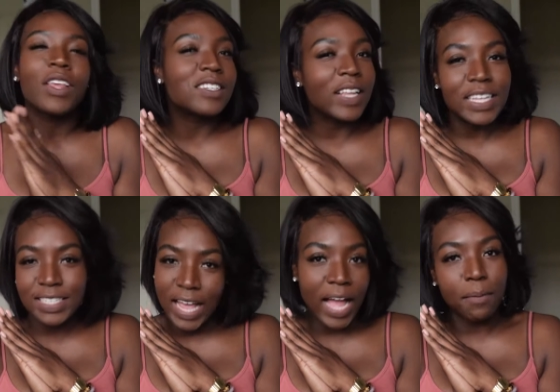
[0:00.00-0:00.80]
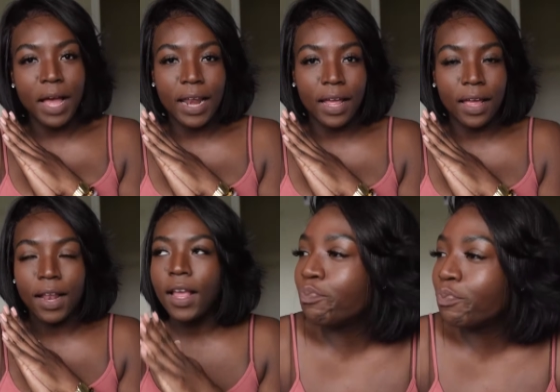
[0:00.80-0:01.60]
So let's talk about
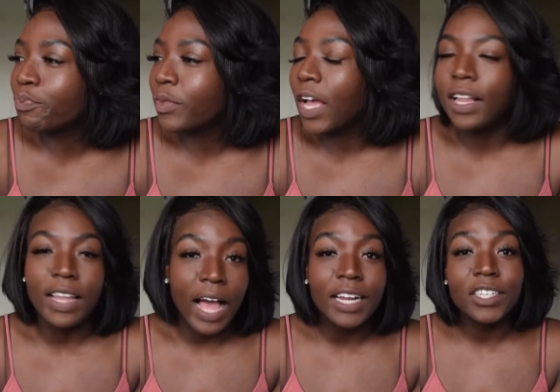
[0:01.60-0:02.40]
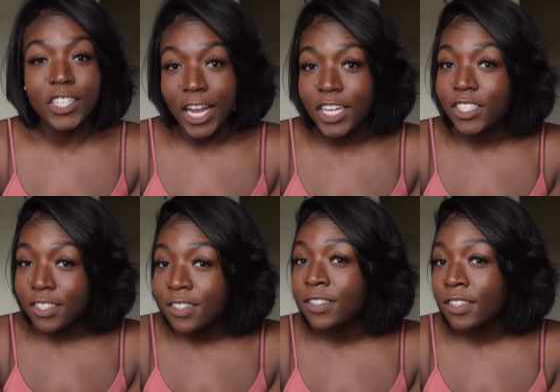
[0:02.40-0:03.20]
it. A lot of
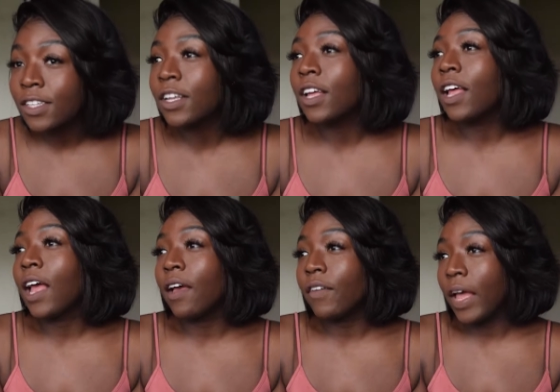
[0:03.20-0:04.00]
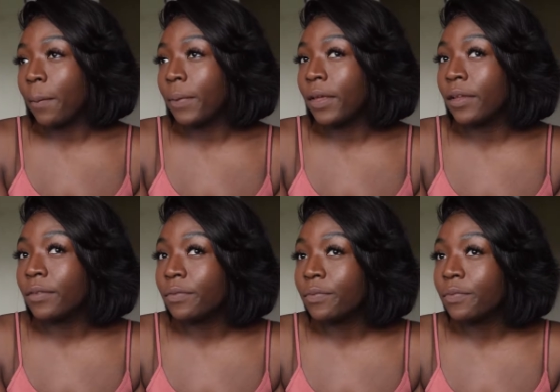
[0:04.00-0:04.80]
changes have
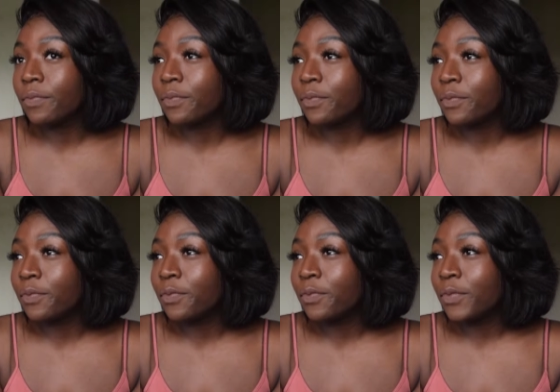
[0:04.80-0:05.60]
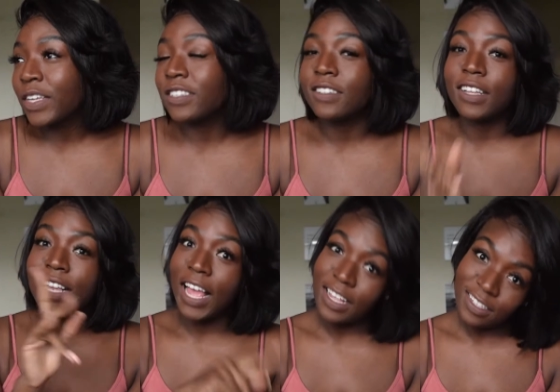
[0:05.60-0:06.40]
happened since the
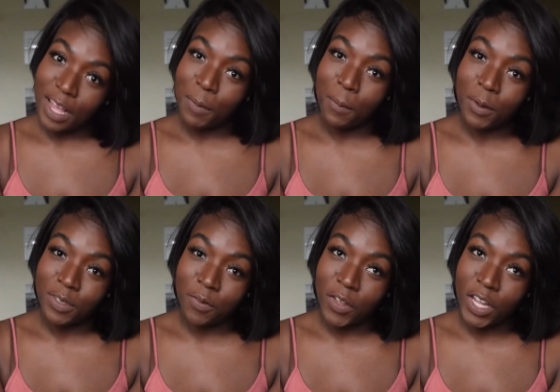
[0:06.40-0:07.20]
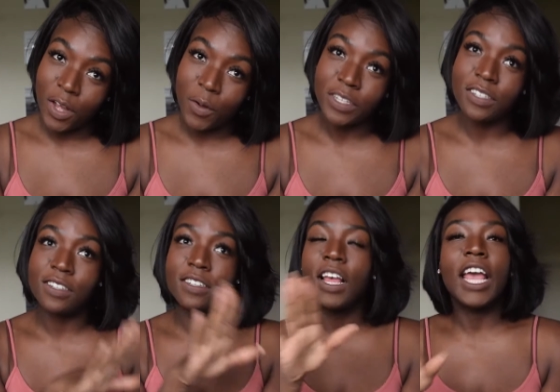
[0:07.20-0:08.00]
last time I posted the video,
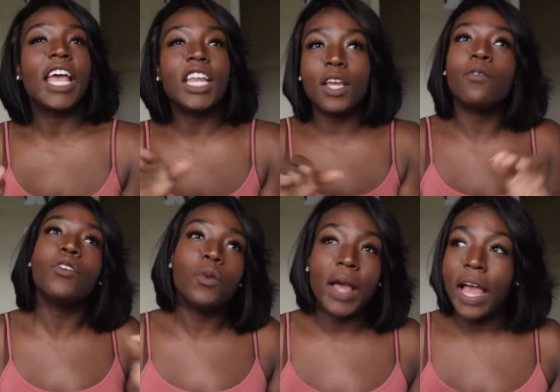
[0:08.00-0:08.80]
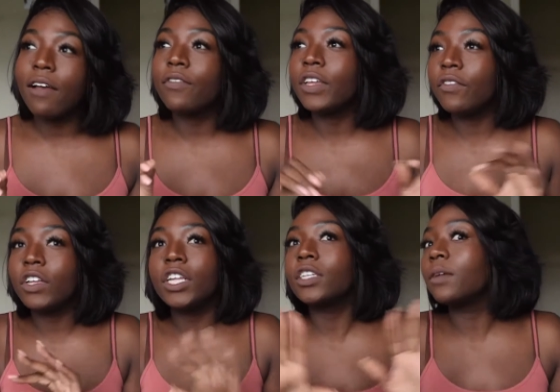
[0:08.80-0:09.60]
and if you have
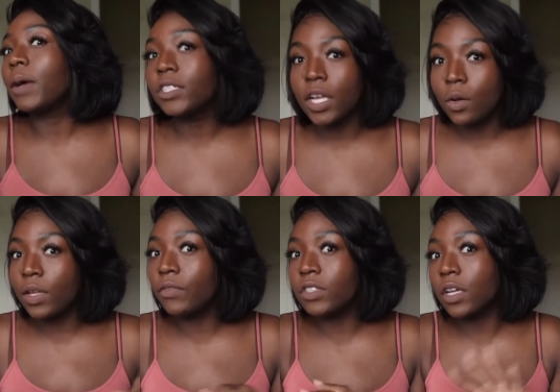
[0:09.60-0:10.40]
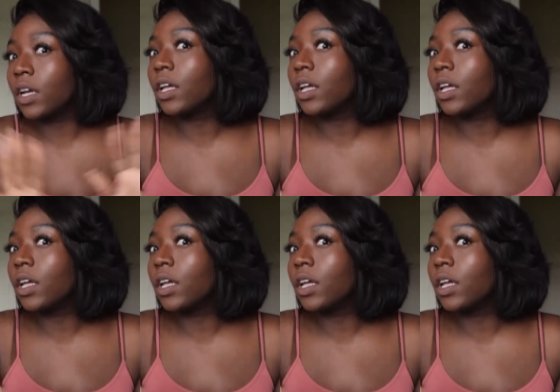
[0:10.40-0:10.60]
even looked at my channel, even took a